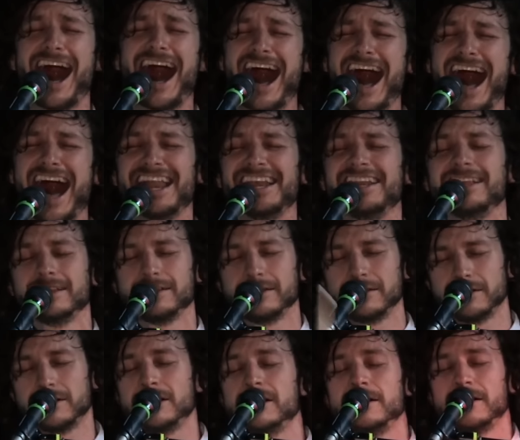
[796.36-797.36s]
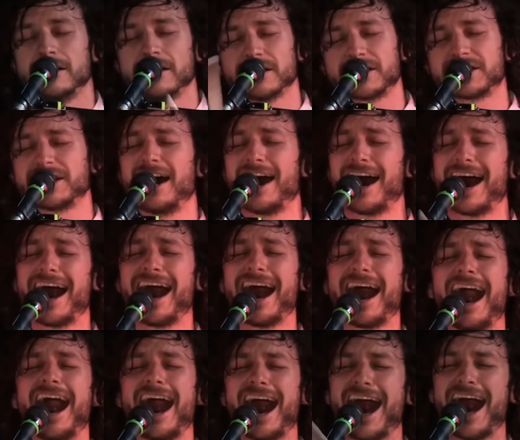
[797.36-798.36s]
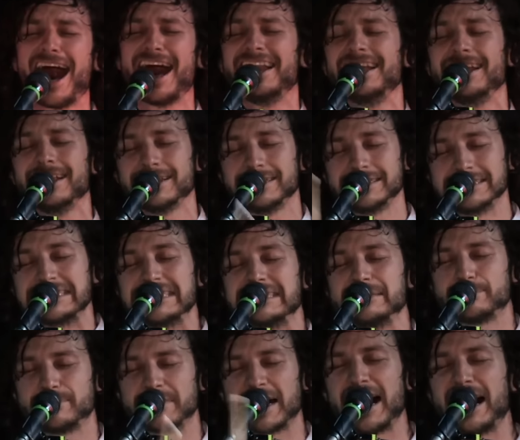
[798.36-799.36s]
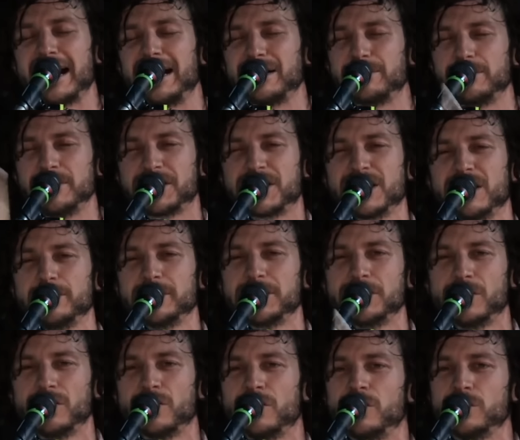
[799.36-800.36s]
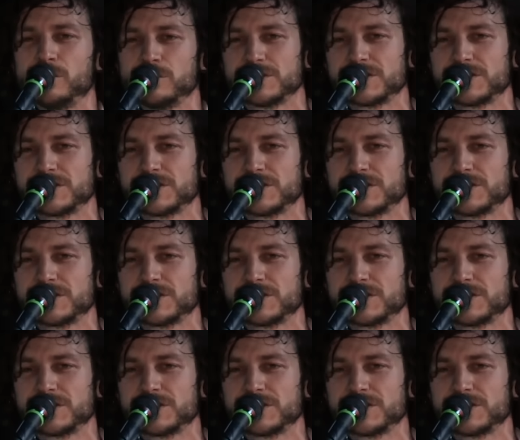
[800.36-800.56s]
Perhaps this is why he's continued to make music, but with The Basics instead.